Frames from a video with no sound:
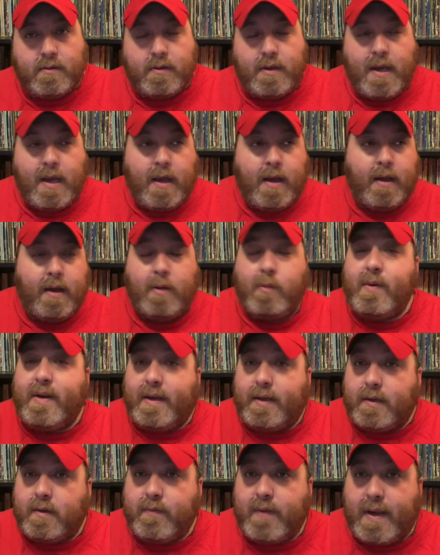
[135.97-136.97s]
uh, a
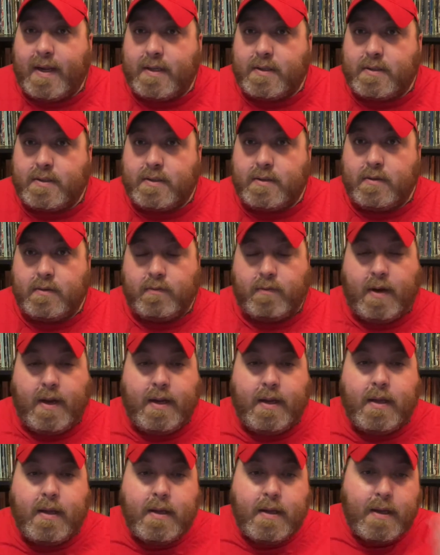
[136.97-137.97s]
week in advance,
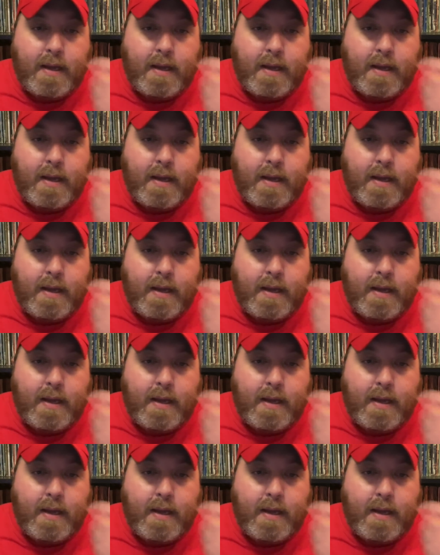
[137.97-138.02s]
right?